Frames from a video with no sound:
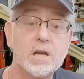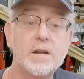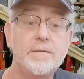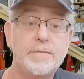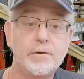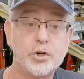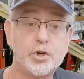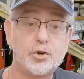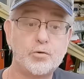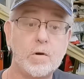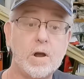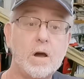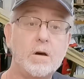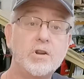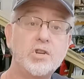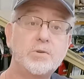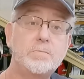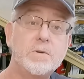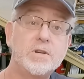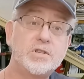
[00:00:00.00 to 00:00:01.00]
If your
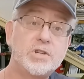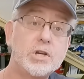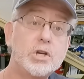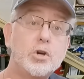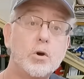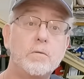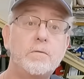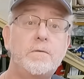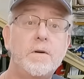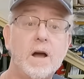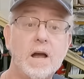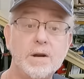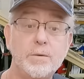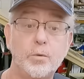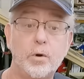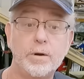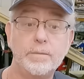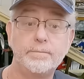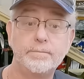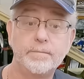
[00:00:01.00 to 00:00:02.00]
shroud is missing, go
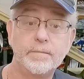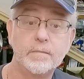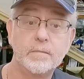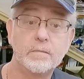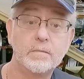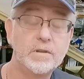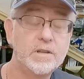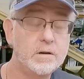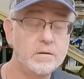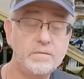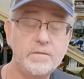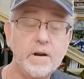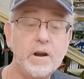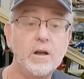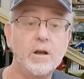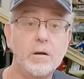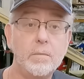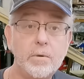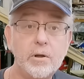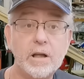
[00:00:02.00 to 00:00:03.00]
find one. They're
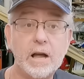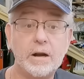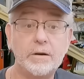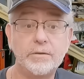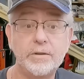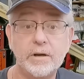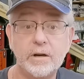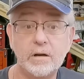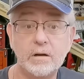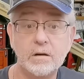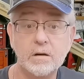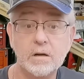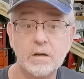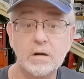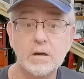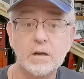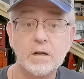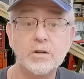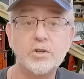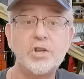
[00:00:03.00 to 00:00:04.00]
available out there.
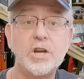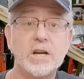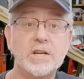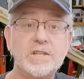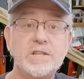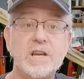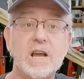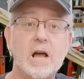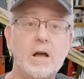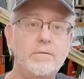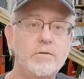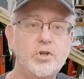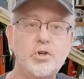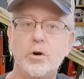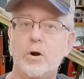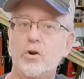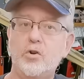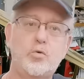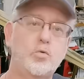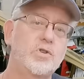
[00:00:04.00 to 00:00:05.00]
Check
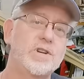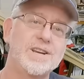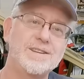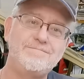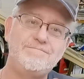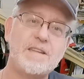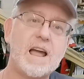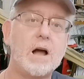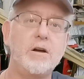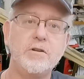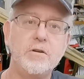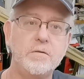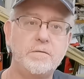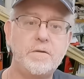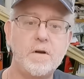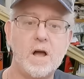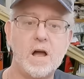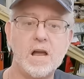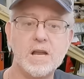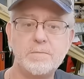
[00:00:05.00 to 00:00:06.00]
salvage yards, which I doubt you'll
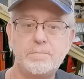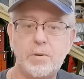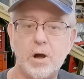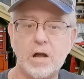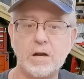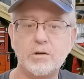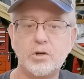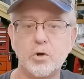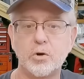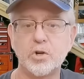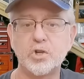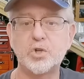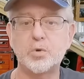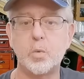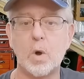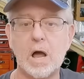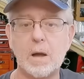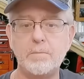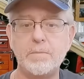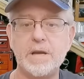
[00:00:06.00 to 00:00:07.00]
find, but go to
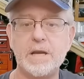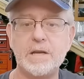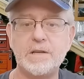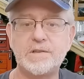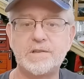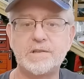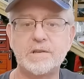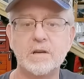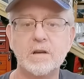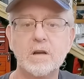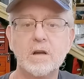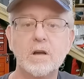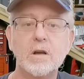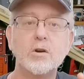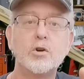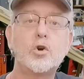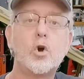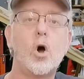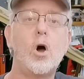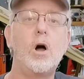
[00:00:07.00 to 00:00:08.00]
swap meets,
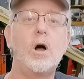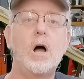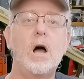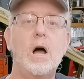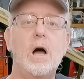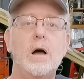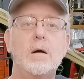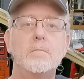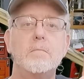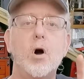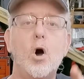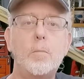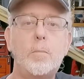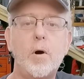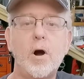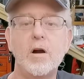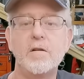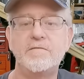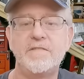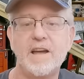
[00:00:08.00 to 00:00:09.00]
call
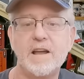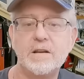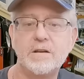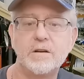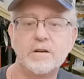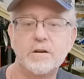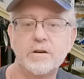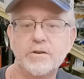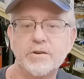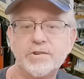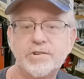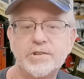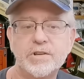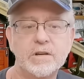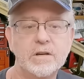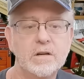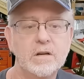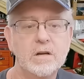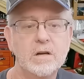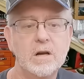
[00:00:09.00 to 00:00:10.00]
MoPar
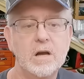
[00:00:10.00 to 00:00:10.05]
vendors,